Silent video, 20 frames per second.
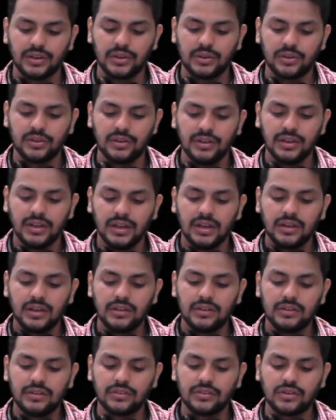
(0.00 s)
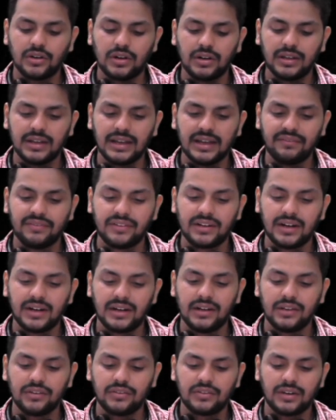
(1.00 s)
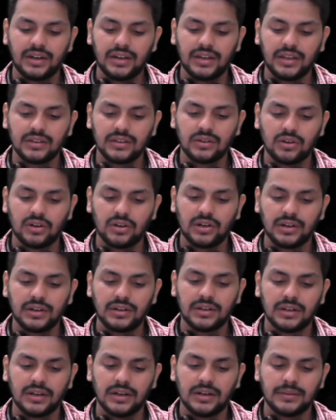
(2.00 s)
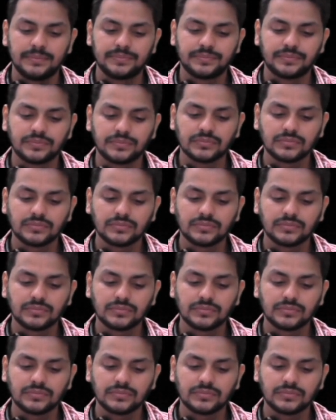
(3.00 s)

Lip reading: You just got to have that understanding on